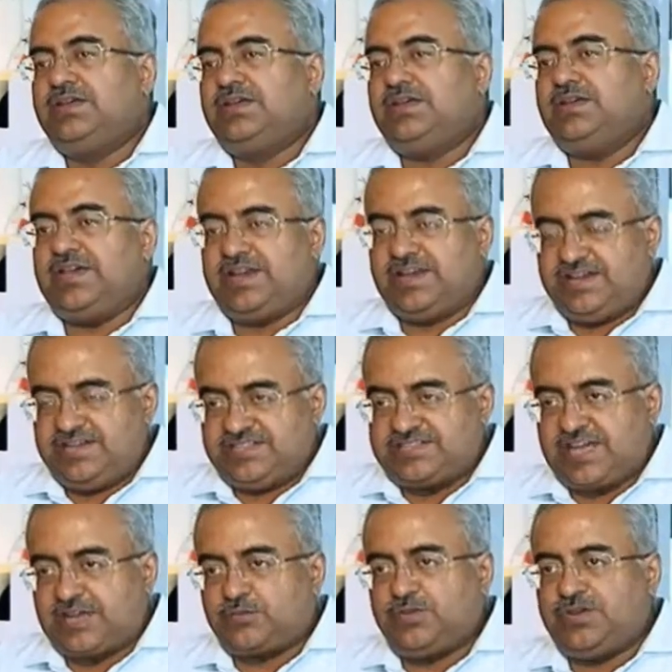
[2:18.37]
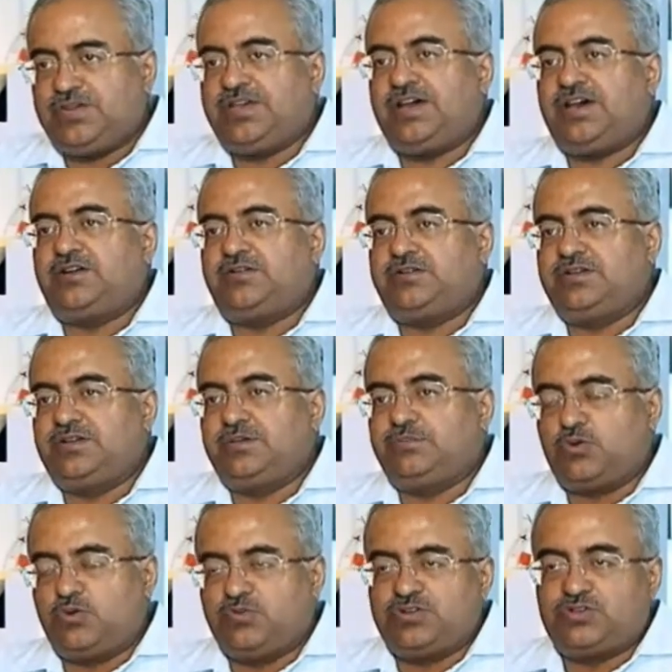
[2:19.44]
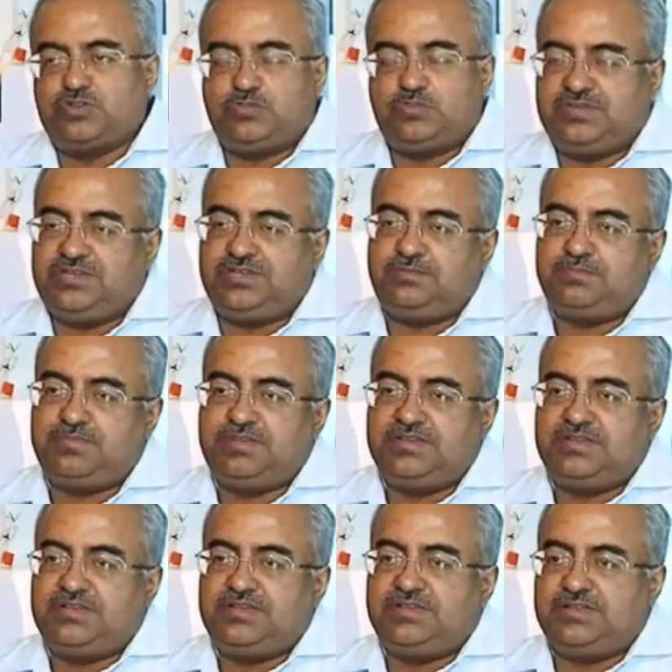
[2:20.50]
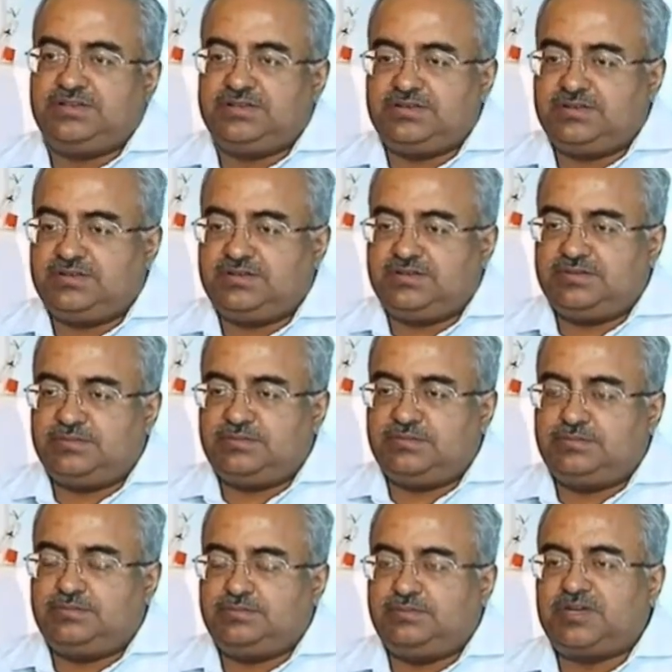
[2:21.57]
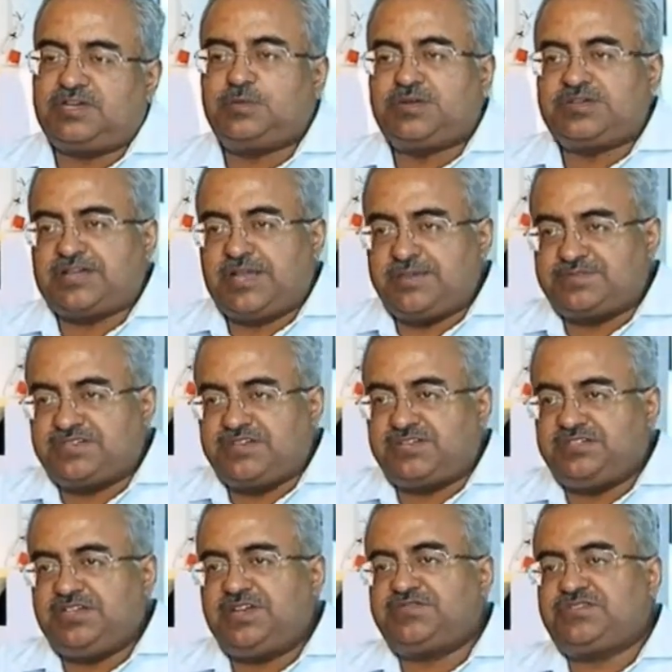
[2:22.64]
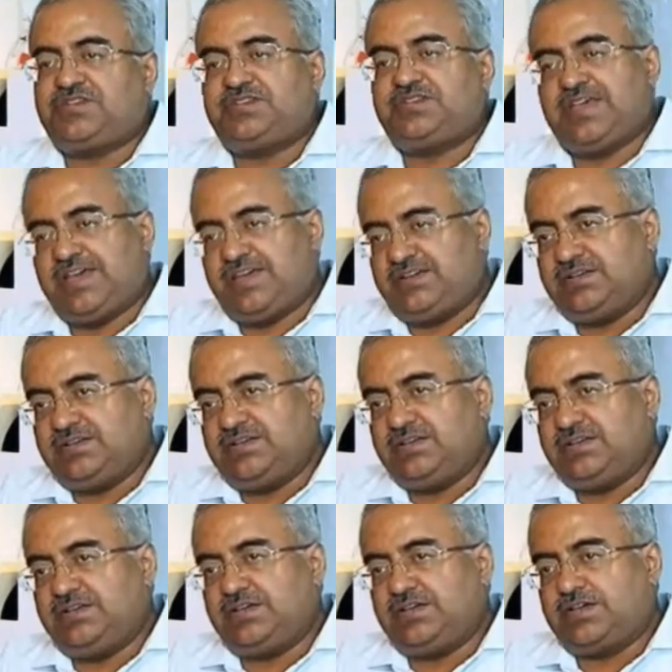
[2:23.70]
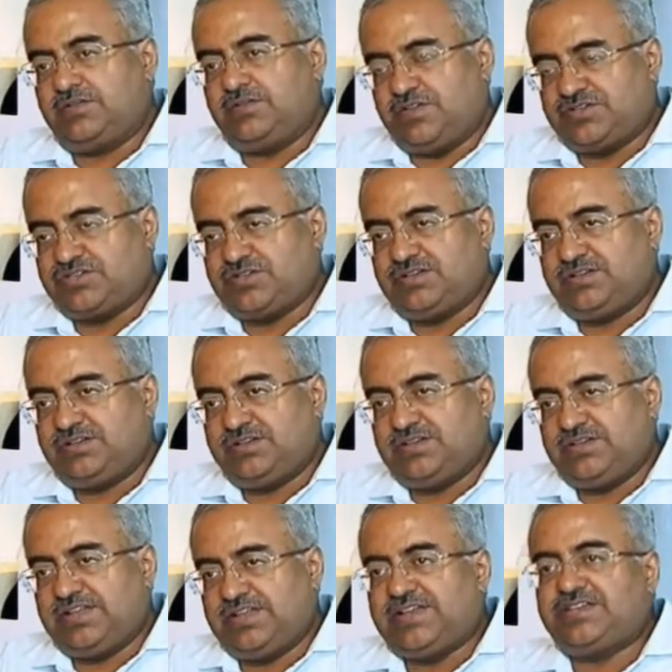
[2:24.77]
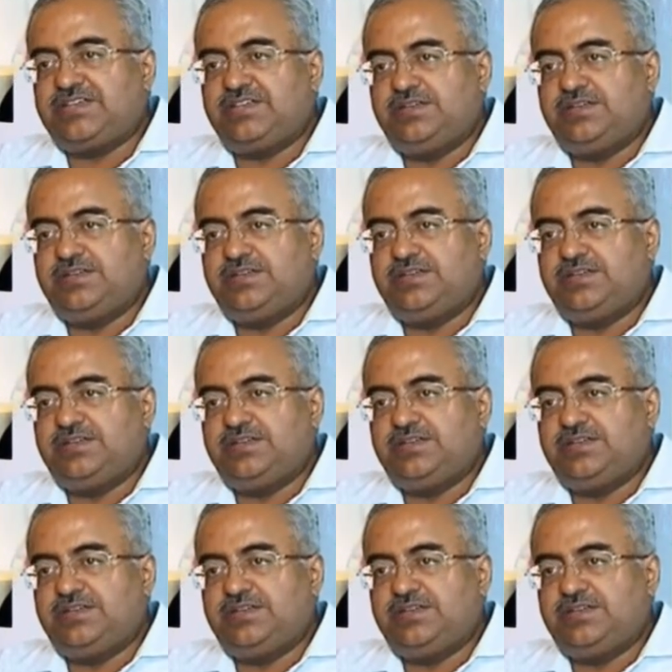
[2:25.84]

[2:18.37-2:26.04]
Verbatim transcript: LEDs that way are proven to be uh, multiple times energy efficient than uh, conventional lighting